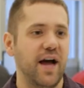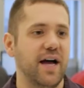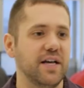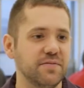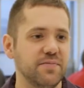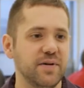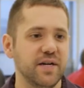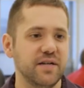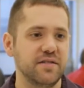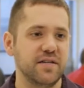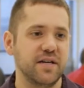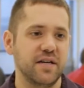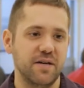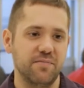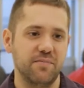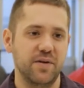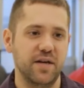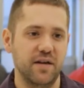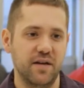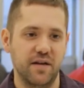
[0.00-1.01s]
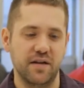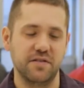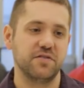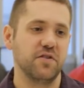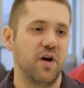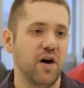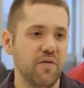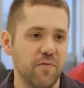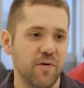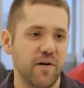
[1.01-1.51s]
aspect, it can be in a
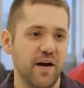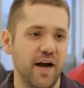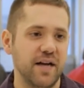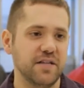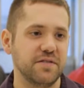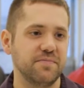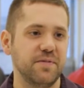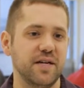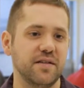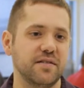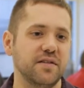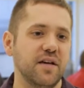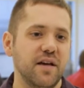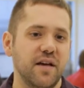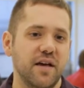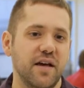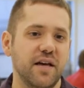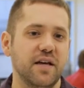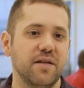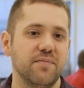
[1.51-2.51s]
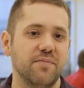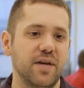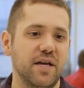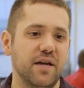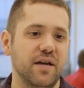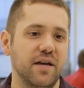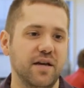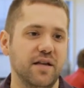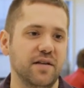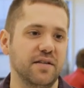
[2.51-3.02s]
software aspect, it can be
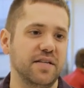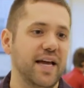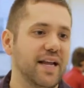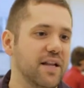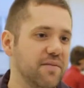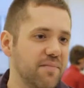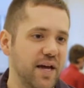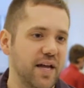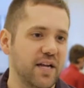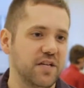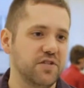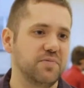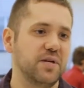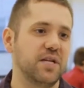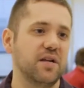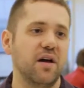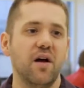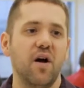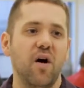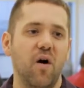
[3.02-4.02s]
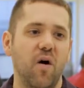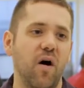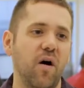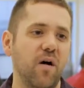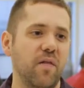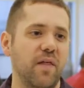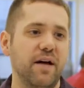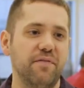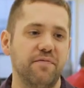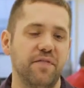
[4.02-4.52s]
in data management. All
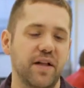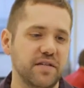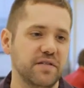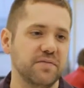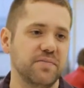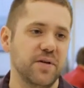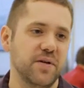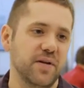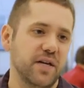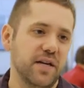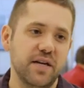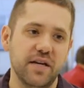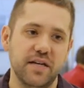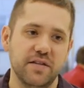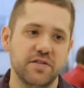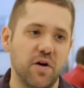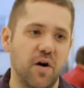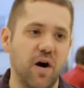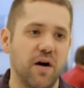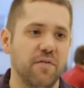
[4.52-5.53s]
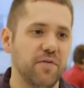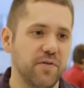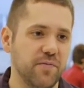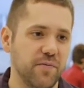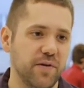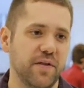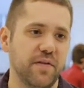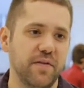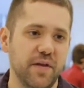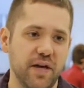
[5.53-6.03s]
that flexibility is offered
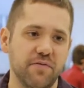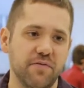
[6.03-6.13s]
within the